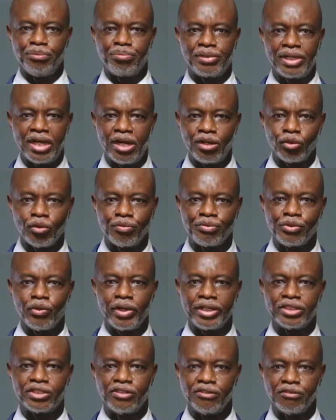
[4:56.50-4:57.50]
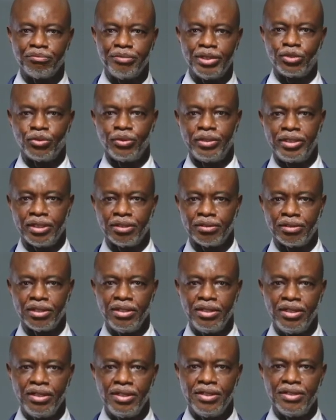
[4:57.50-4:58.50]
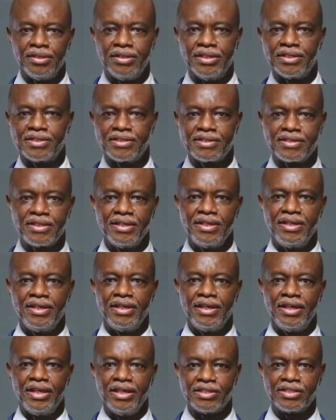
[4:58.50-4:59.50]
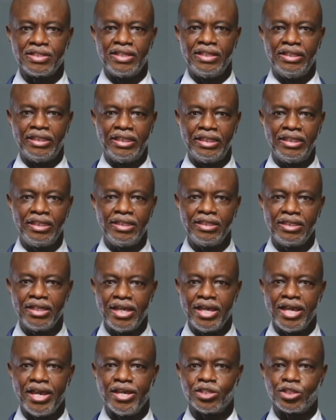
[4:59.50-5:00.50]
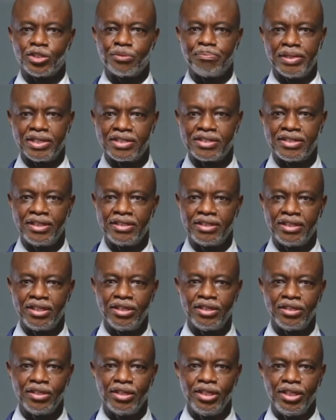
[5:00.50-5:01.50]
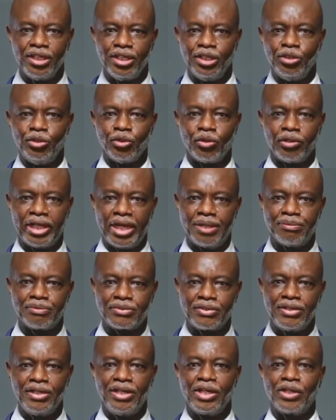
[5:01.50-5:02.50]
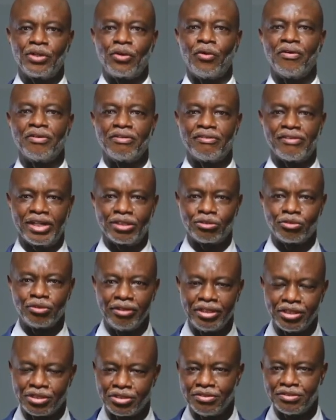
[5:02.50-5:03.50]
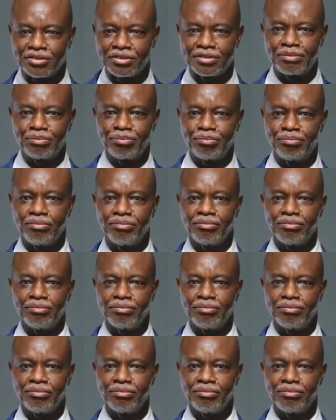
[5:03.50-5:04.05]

be proud of your achievement today. This is indeed a special day in your lives. Congratulations.